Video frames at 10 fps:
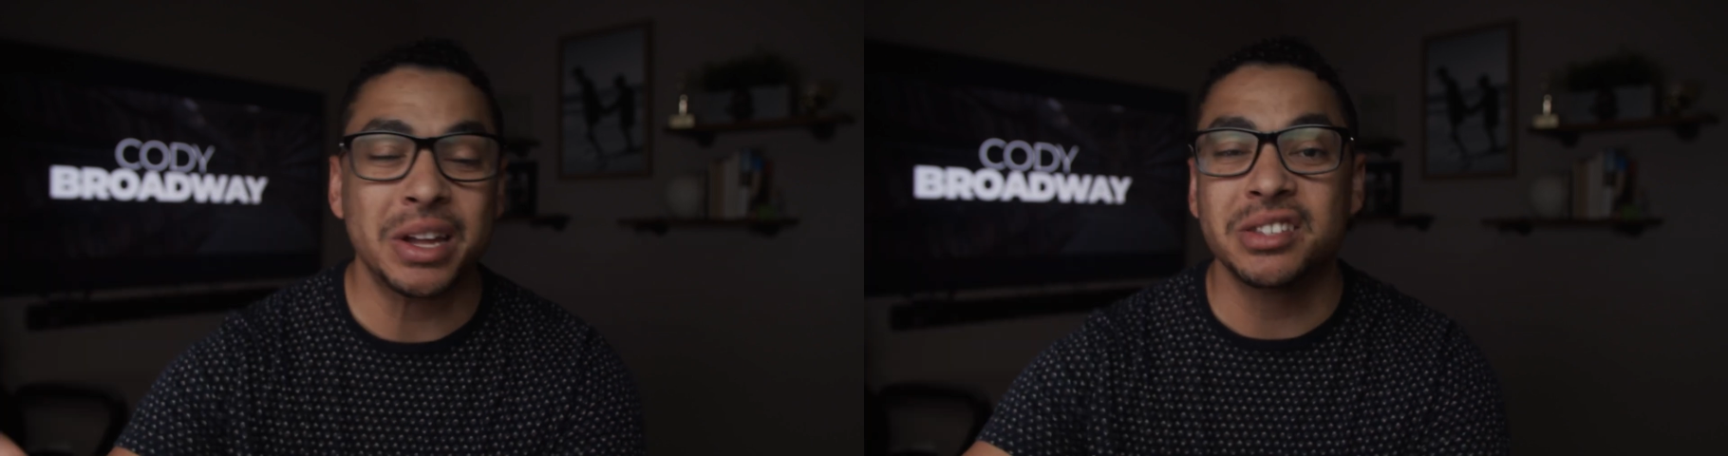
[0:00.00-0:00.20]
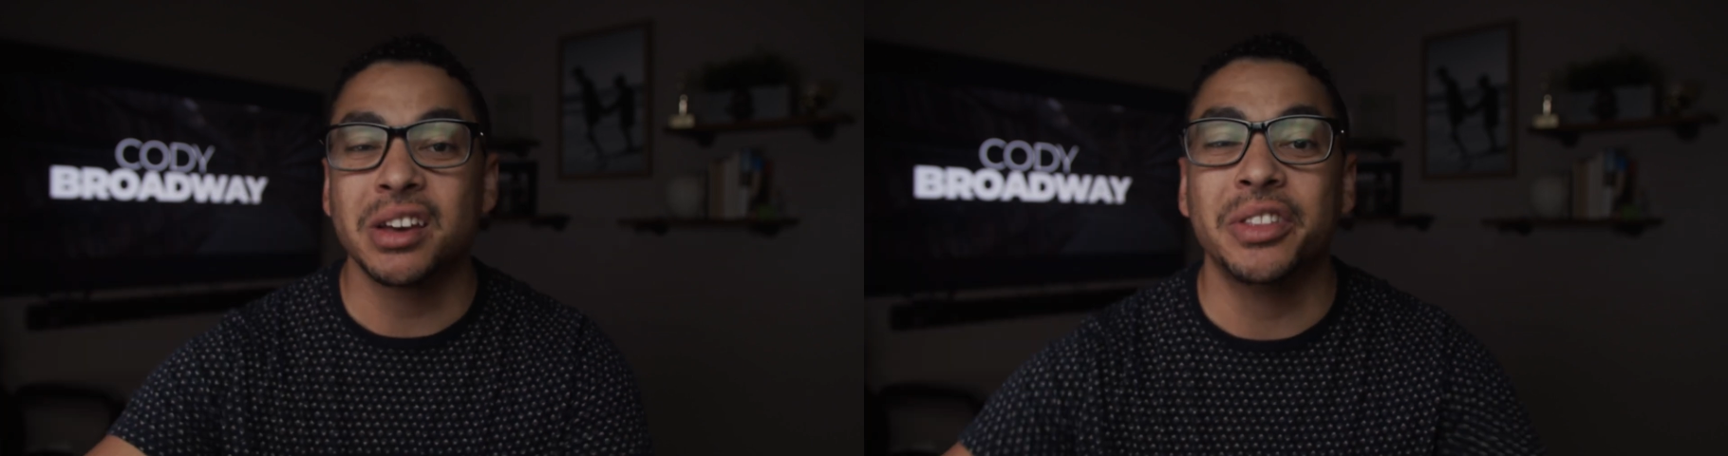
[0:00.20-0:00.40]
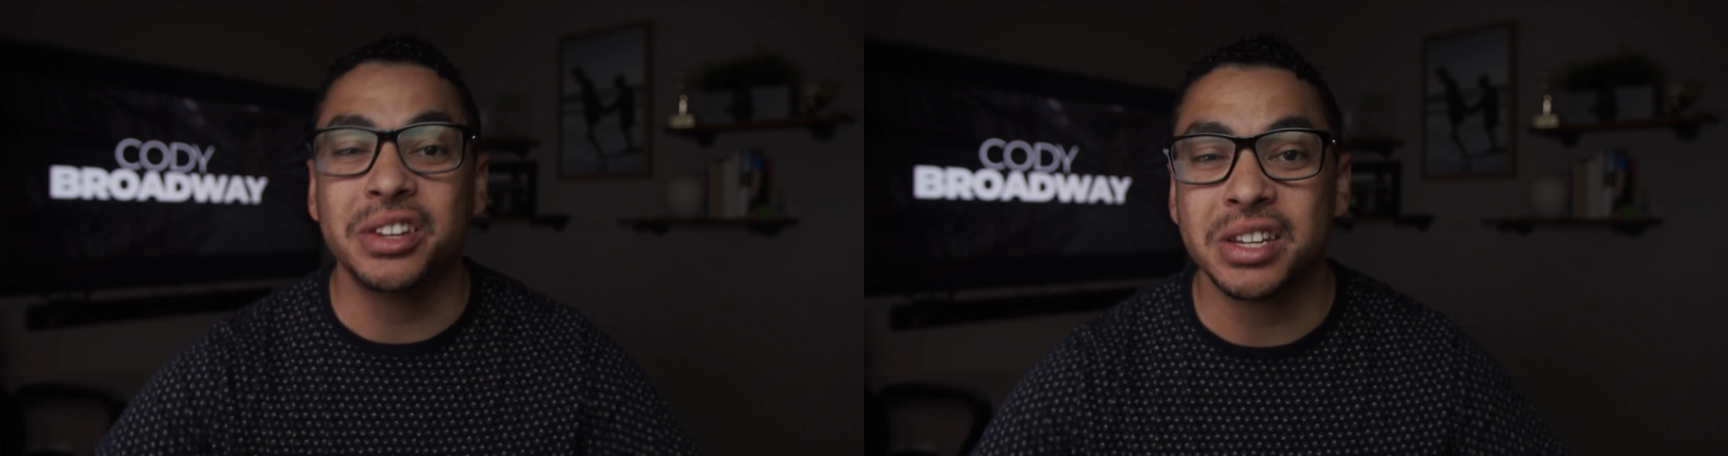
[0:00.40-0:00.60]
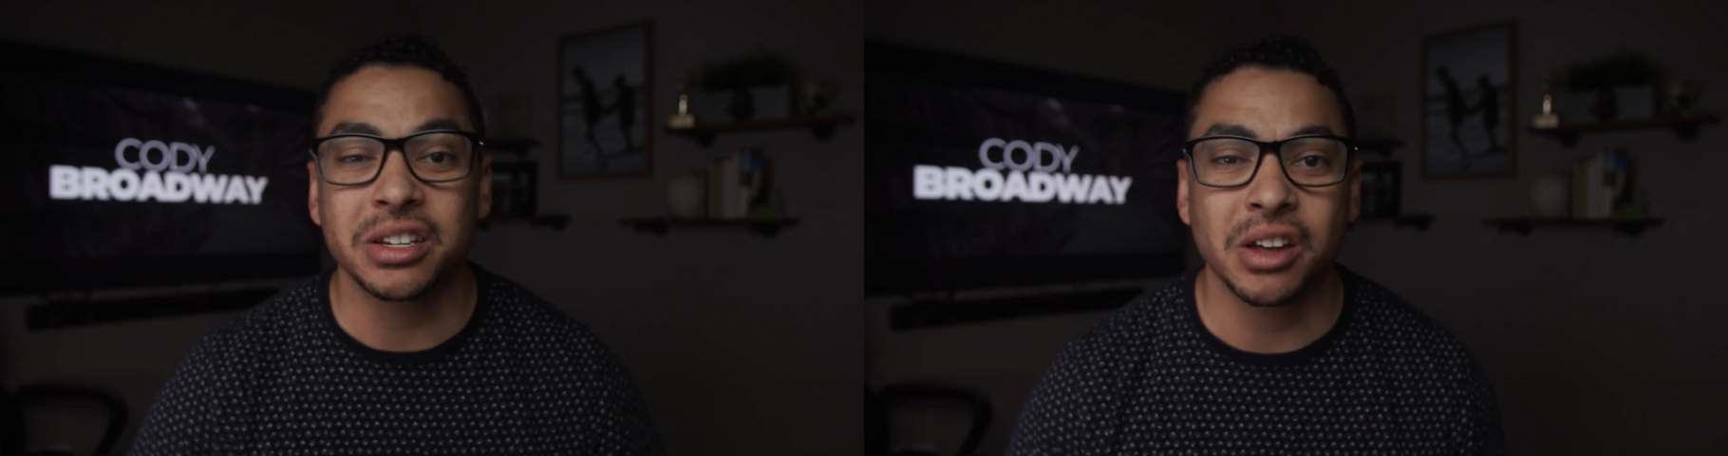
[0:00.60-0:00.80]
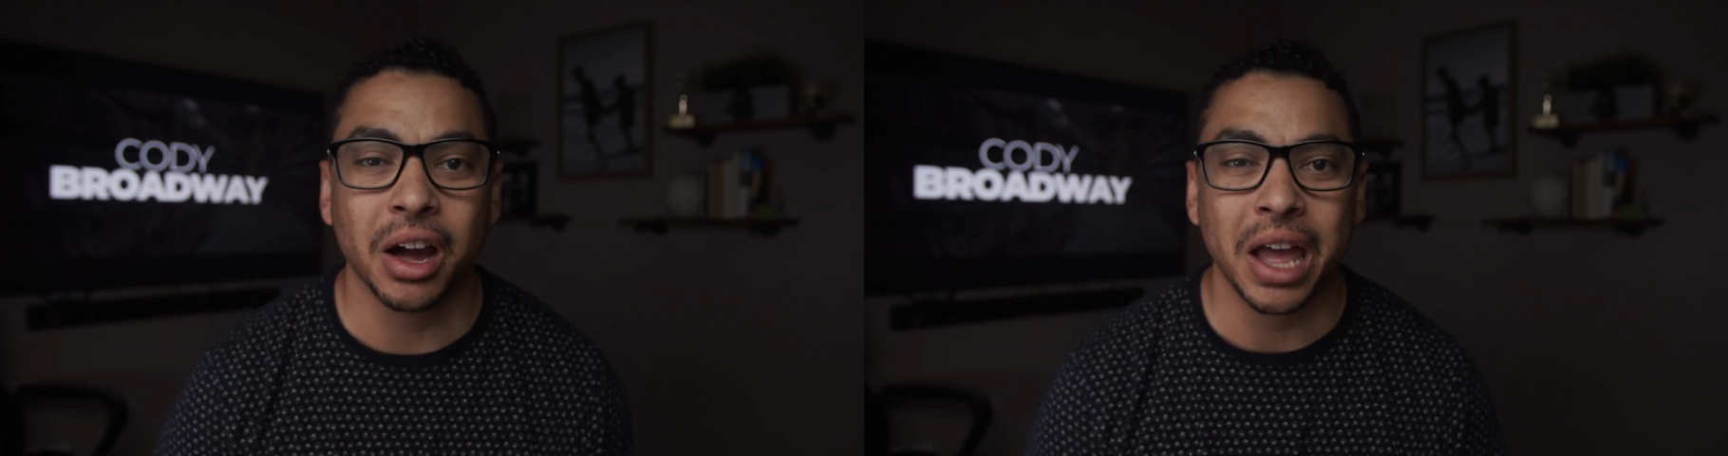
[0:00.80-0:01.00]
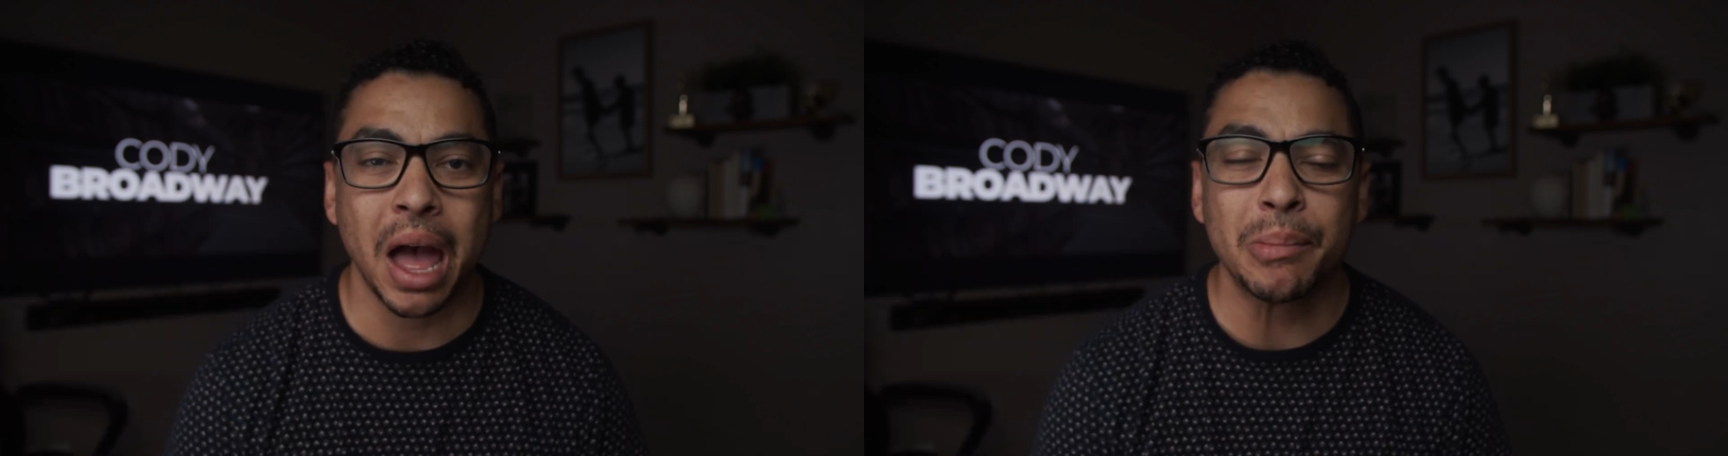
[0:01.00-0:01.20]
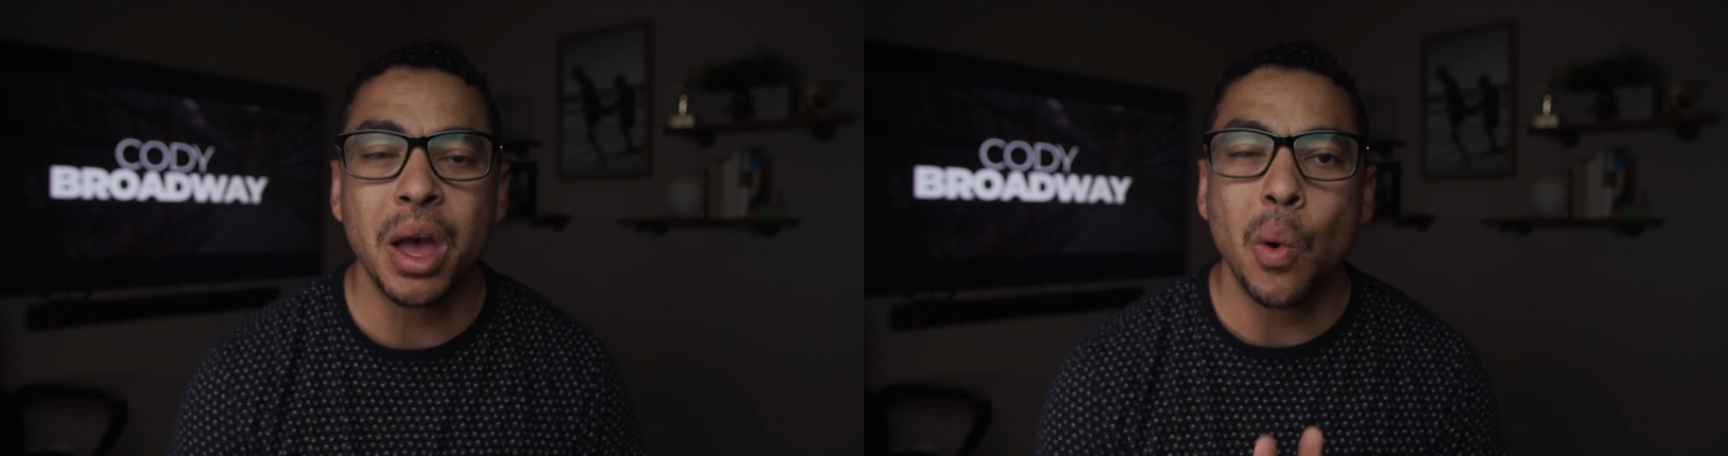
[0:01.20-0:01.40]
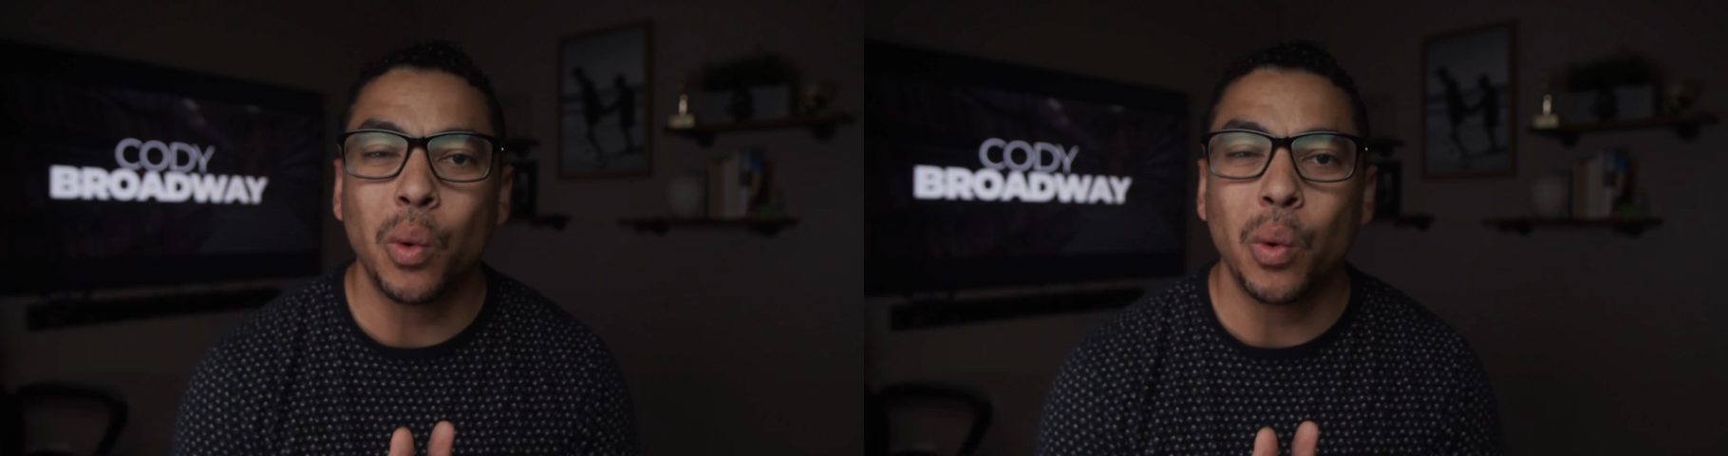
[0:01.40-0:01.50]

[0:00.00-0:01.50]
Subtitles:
inside the TikTok app,